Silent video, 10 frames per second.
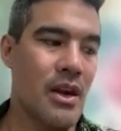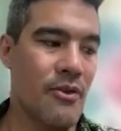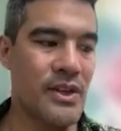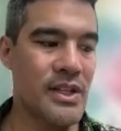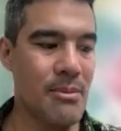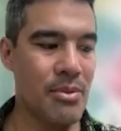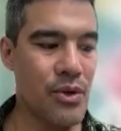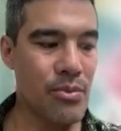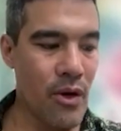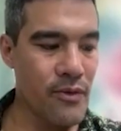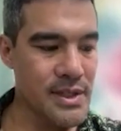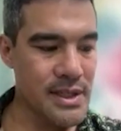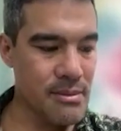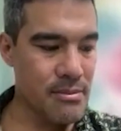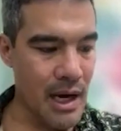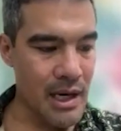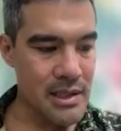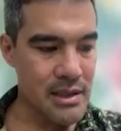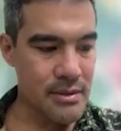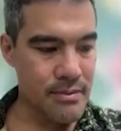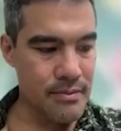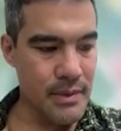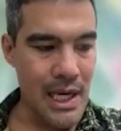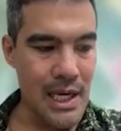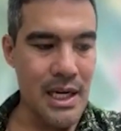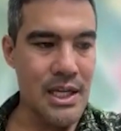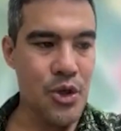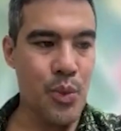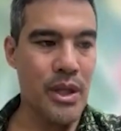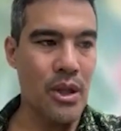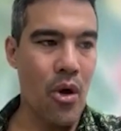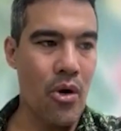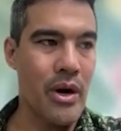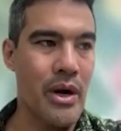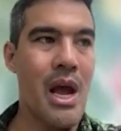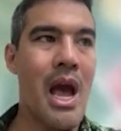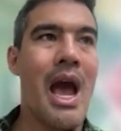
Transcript: for example, you obviously asked Indonesian with Lauren,